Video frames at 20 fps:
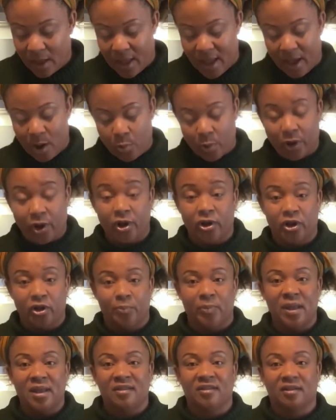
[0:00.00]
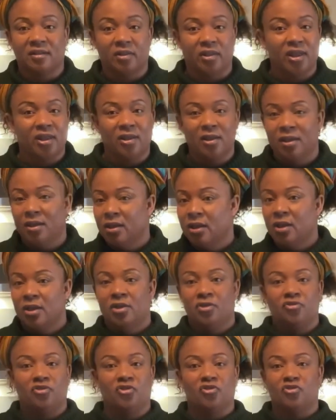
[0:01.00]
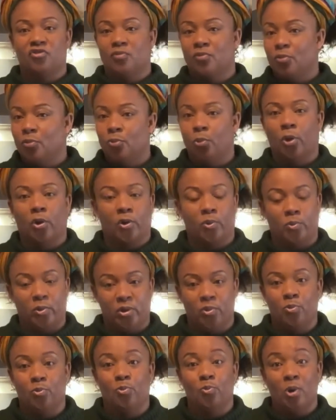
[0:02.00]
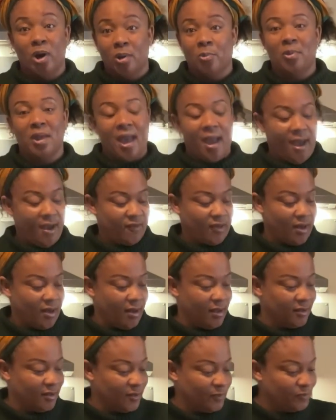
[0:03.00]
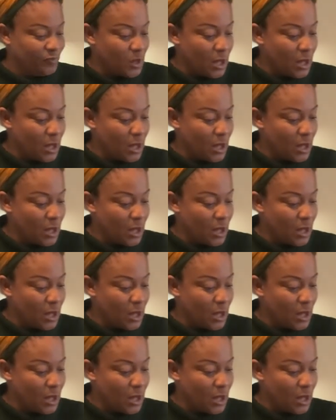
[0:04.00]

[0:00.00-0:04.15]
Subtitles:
and we're going to basically just work with what we have, guys.